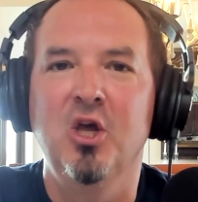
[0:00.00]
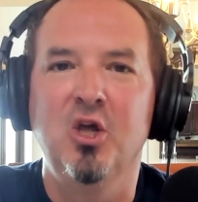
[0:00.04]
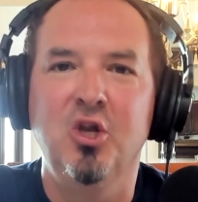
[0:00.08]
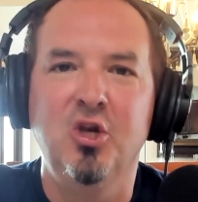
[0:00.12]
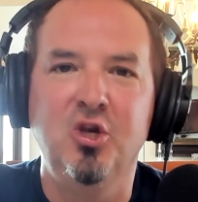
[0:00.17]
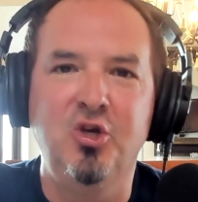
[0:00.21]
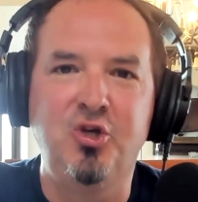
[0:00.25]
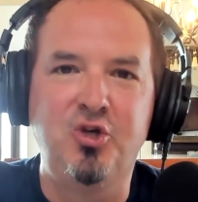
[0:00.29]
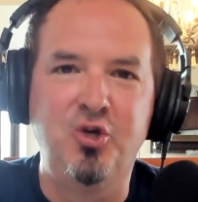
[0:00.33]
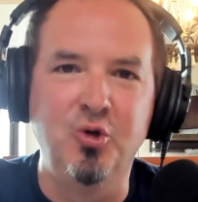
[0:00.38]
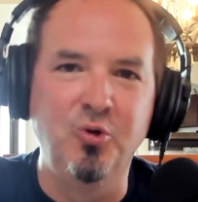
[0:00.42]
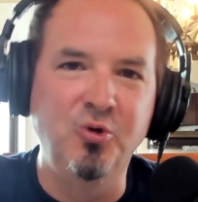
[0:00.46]

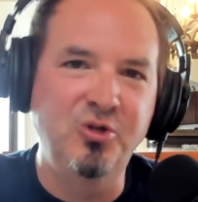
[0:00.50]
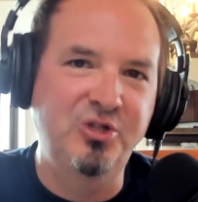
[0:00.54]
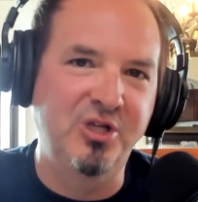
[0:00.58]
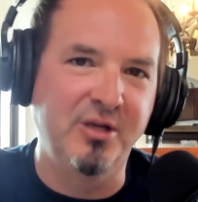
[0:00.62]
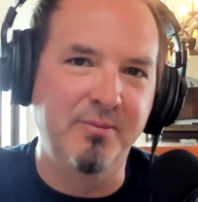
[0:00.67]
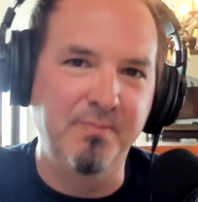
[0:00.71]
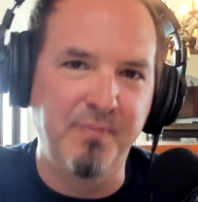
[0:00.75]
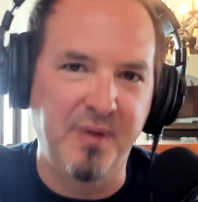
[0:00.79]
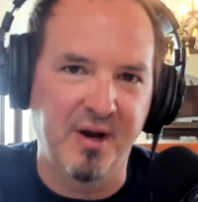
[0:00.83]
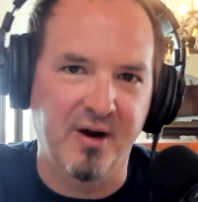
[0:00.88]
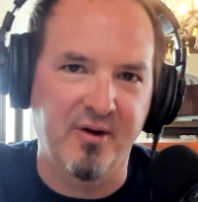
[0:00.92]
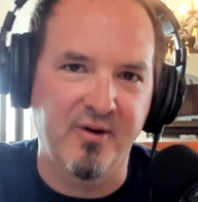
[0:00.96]

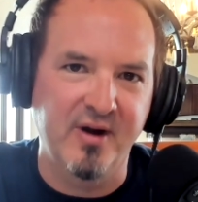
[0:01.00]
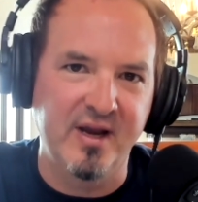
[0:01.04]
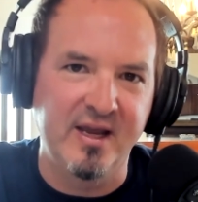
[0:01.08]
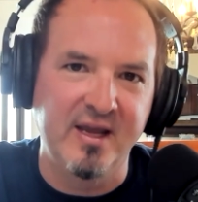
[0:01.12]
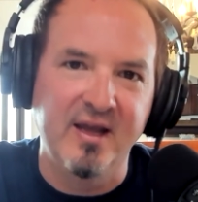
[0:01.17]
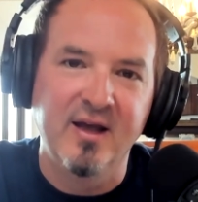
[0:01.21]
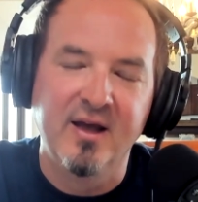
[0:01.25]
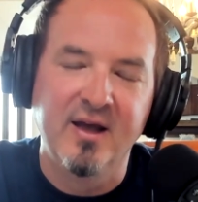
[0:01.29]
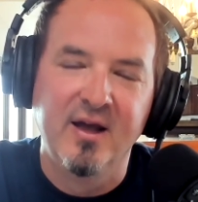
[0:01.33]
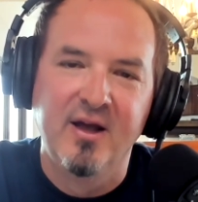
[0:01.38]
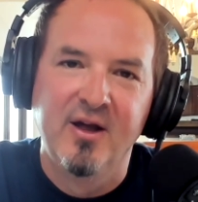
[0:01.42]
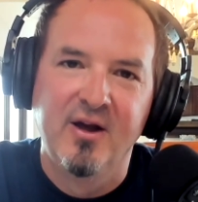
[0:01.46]

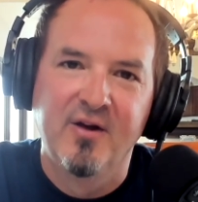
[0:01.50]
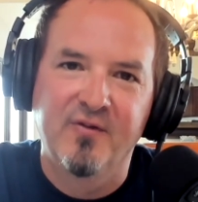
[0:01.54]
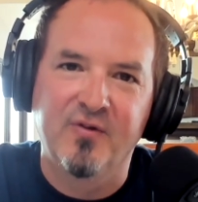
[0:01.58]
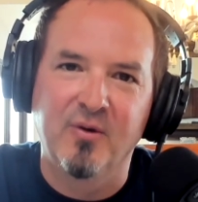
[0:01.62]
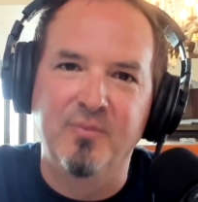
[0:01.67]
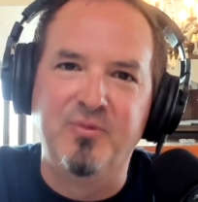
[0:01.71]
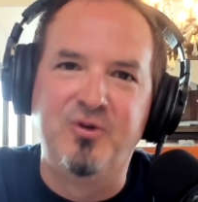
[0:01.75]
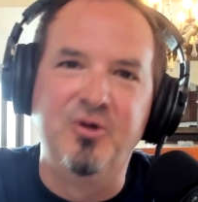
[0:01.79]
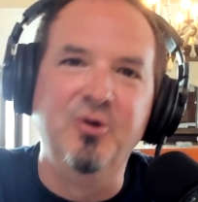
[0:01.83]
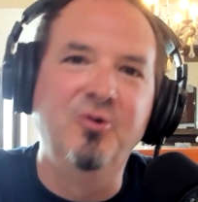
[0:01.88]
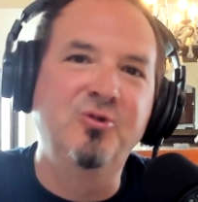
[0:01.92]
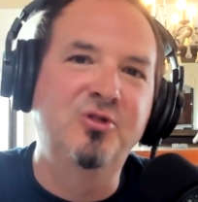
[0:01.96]
Dusenberry from
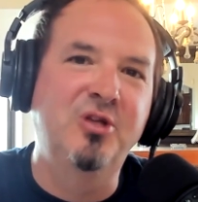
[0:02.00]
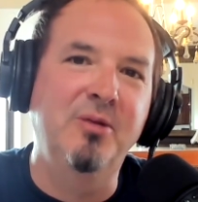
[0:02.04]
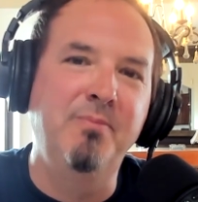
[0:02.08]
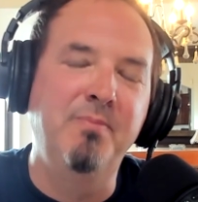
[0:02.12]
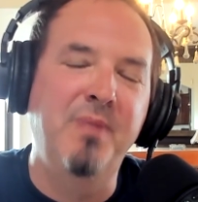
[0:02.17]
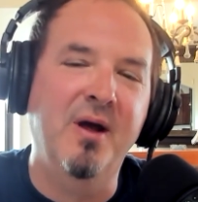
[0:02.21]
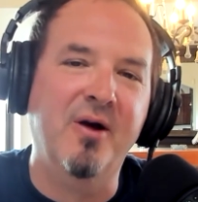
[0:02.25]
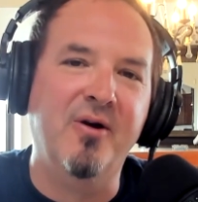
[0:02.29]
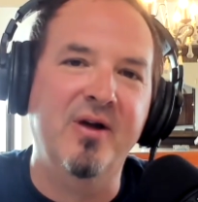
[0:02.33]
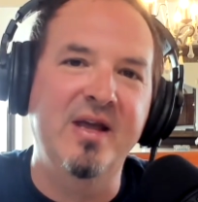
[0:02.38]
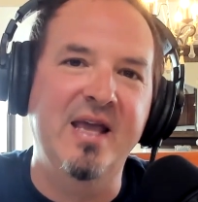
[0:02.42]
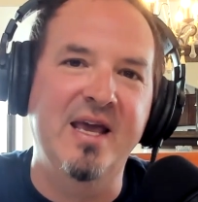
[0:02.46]

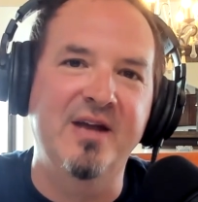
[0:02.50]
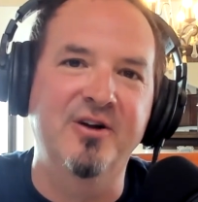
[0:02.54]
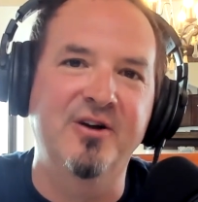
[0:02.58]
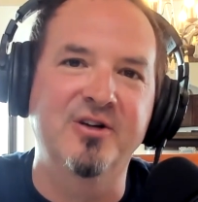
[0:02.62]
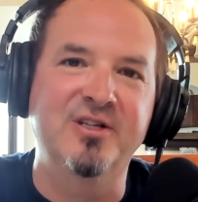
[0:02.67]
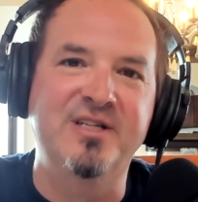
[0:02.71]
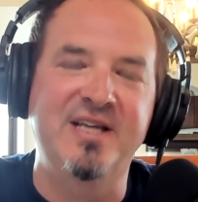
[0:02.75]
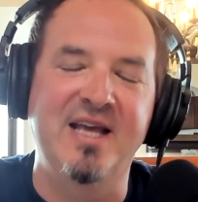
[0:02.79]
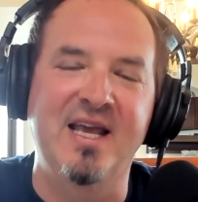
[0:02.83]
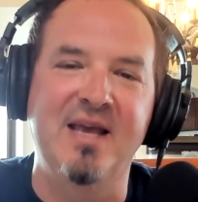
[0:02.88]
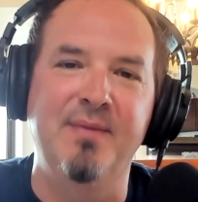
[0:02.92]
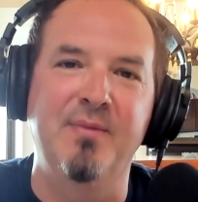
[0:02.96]
Dusenberry
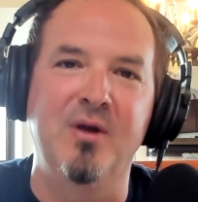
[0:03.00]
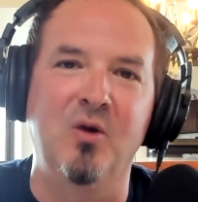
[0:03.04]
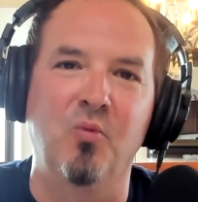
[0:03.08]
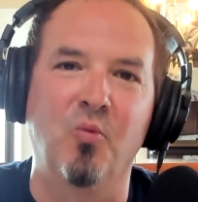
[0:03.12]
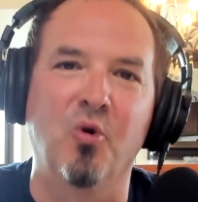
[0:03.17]
Entertainment.